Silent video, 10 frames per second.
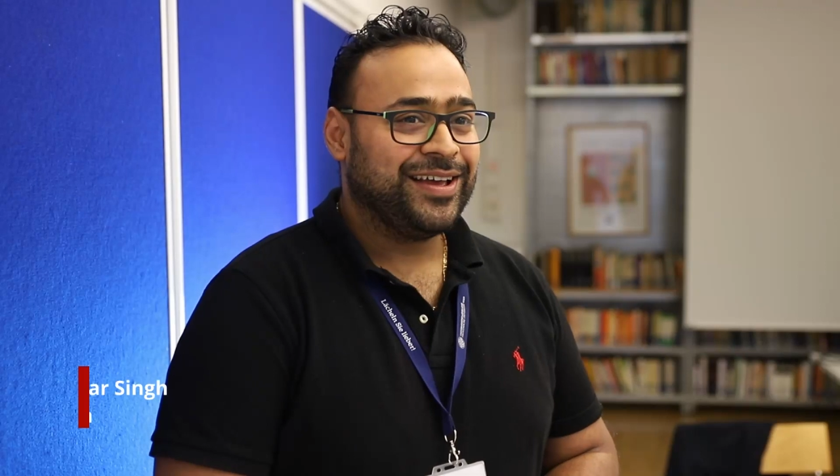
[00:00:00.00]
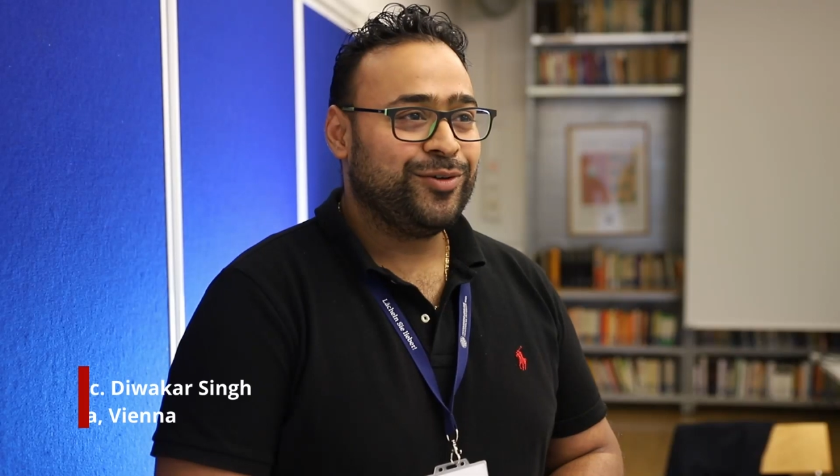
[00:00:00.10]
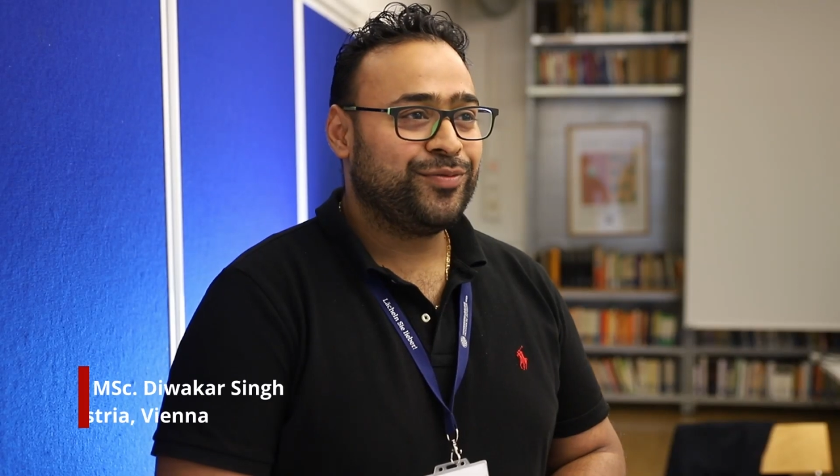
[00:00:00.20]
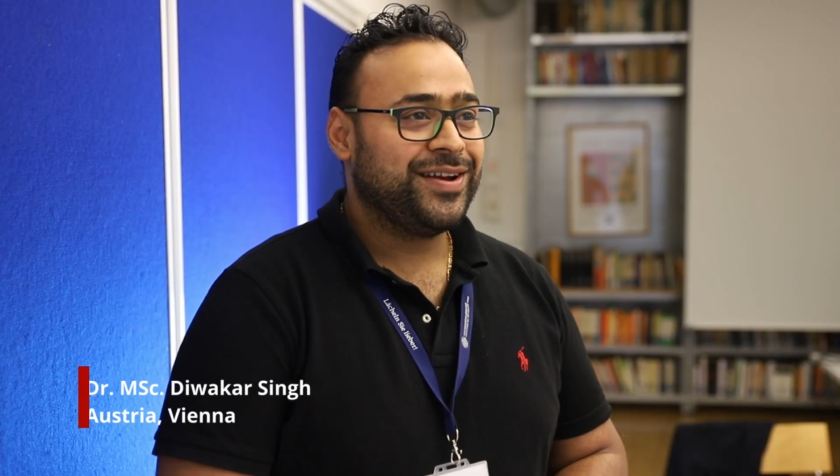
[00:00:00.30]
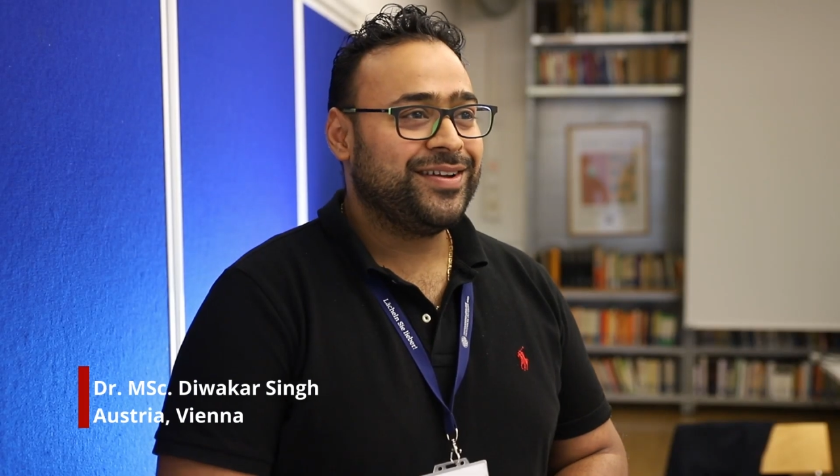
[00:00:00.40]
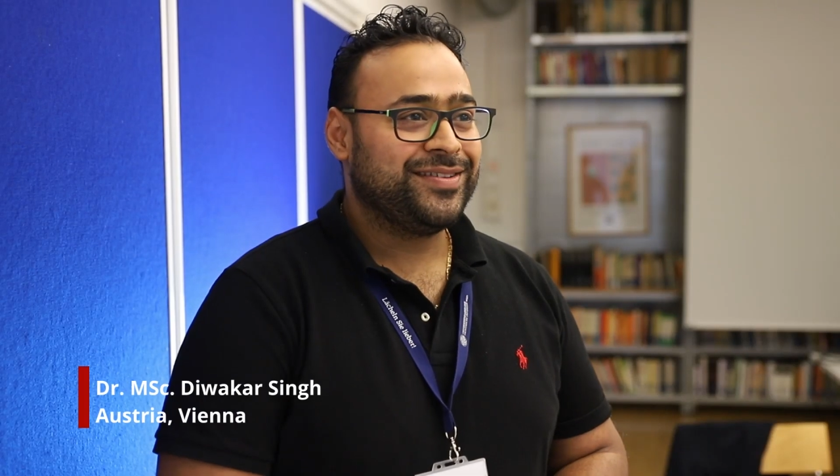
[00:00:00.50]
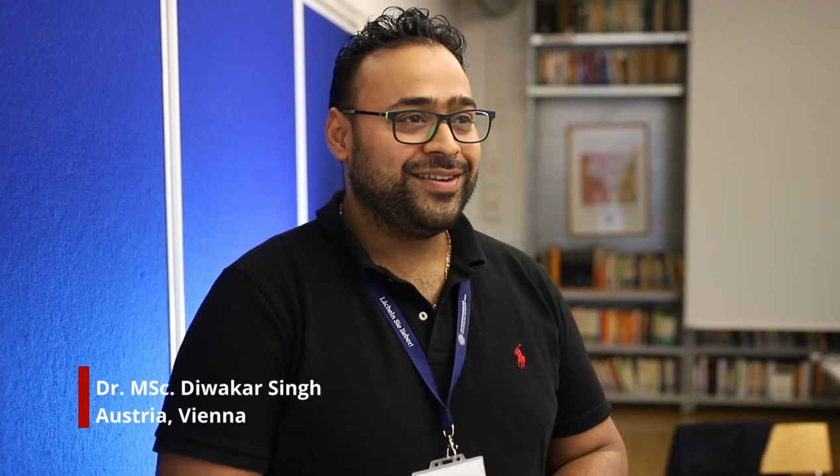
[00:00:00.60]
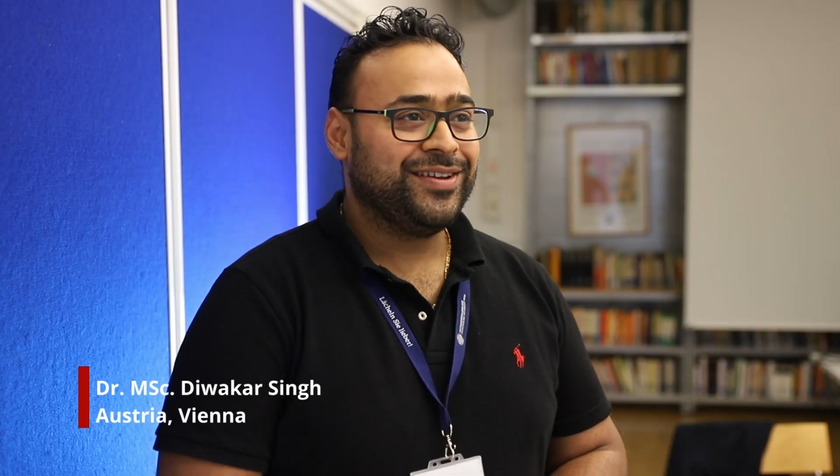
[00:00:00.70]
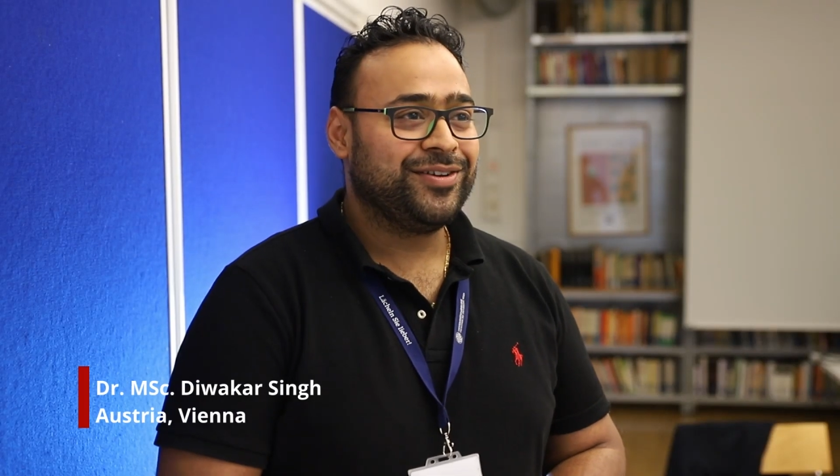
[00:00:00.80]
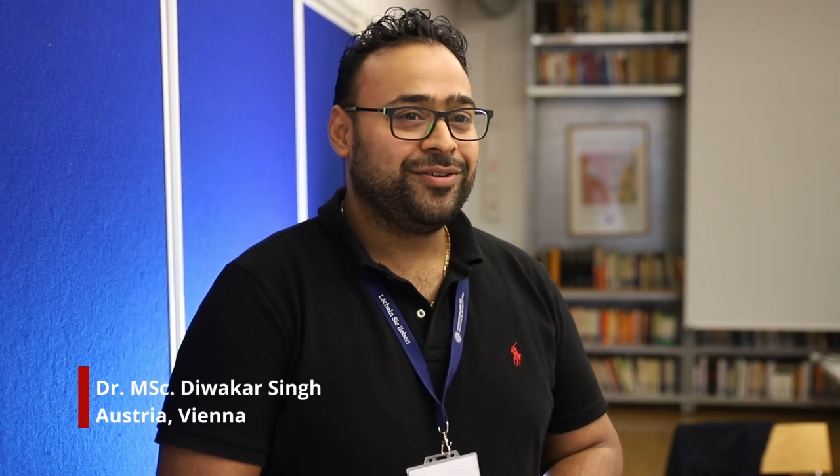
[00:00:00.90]
Hello friends
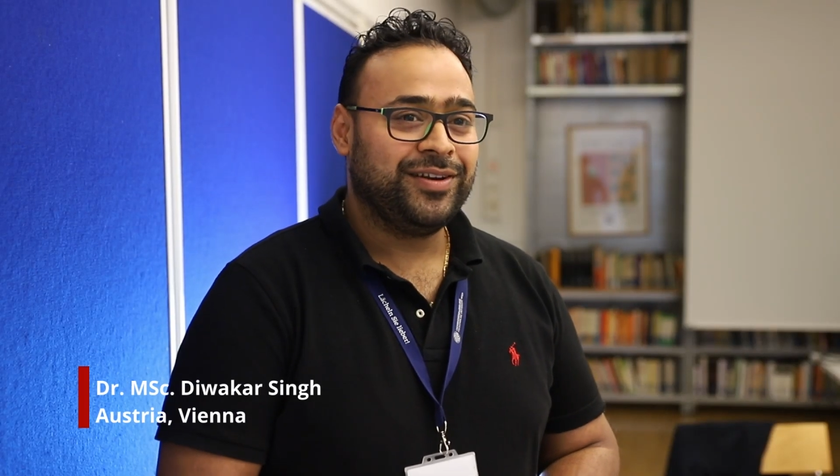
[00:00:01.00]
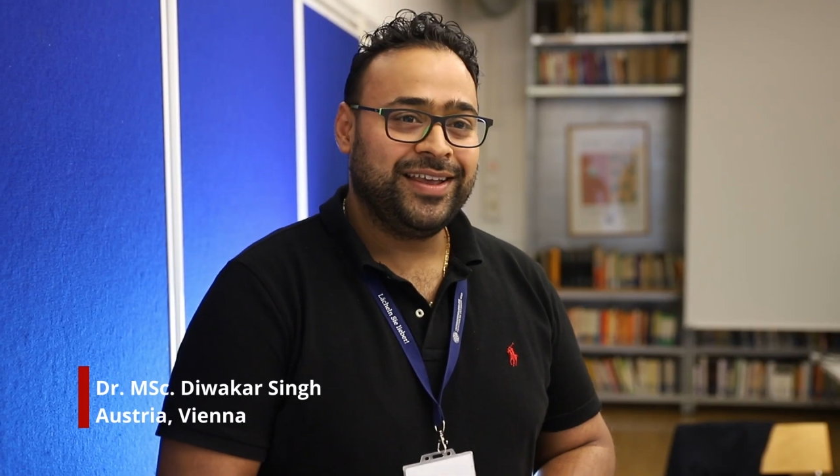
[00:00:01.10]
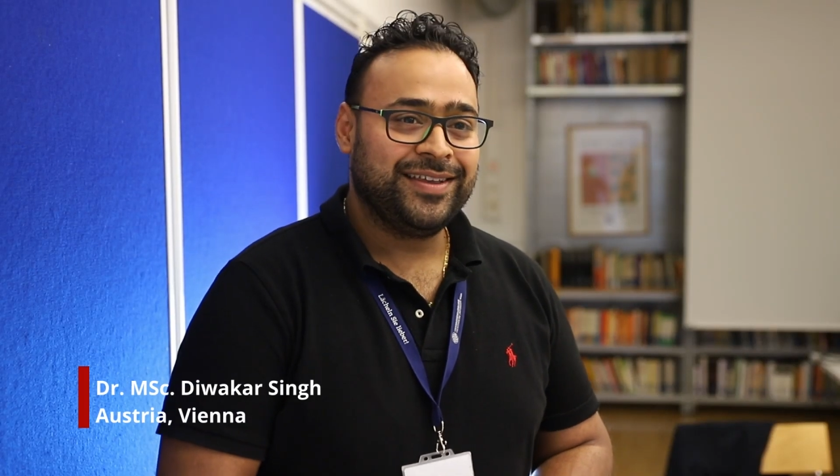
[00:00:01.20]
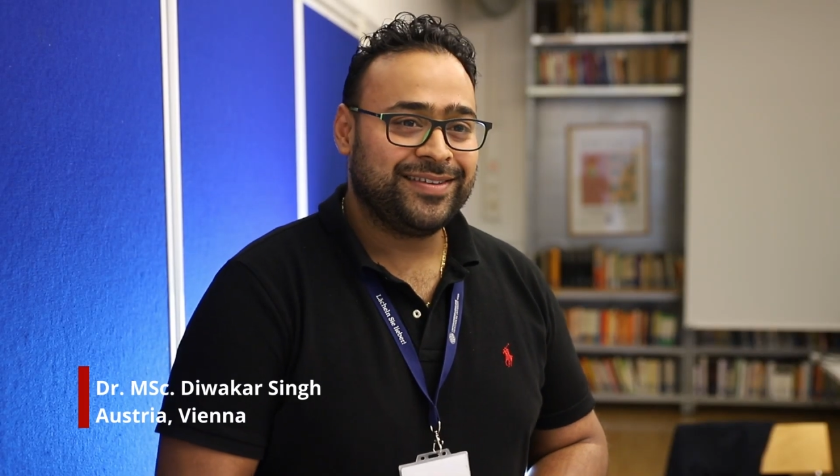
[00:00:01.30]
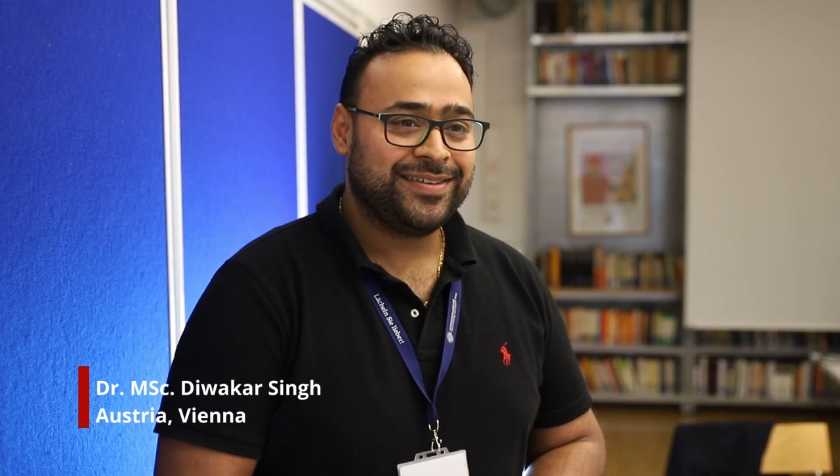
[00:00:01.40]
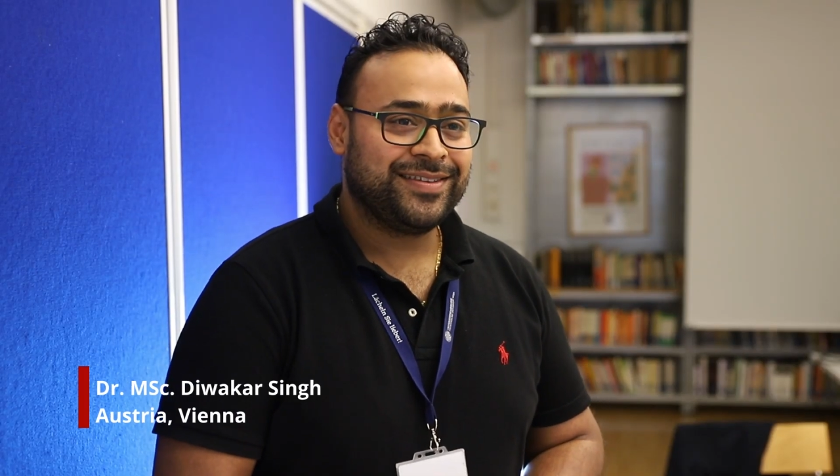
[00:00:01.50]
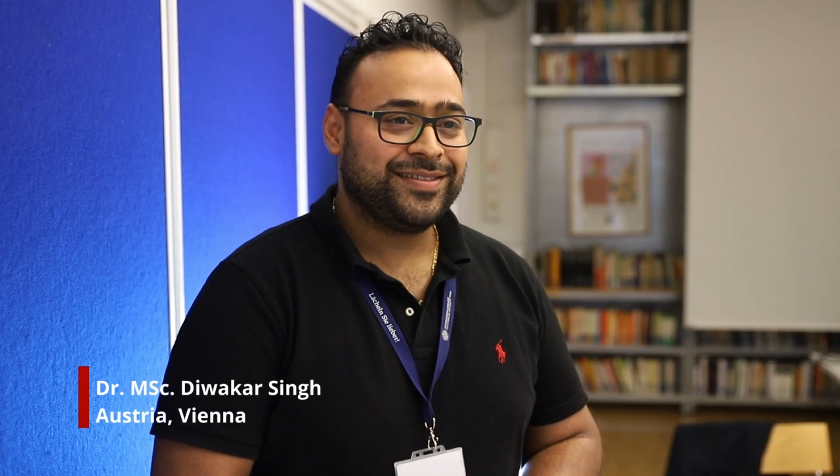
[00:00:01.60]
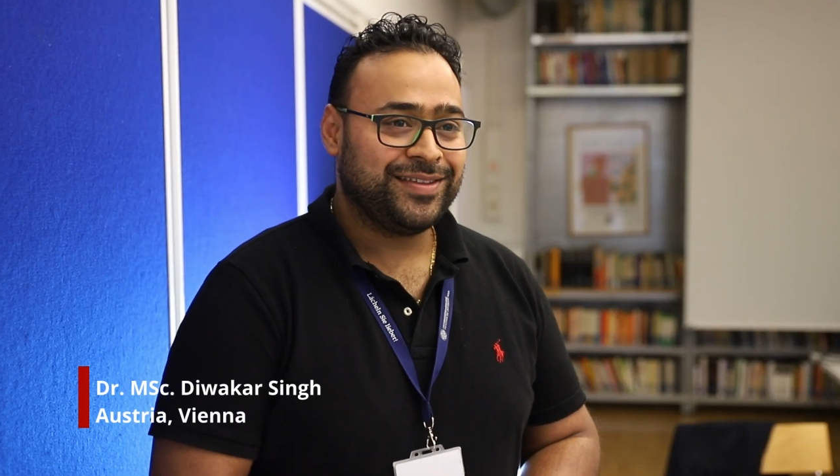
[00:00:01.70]
and dear colleagues.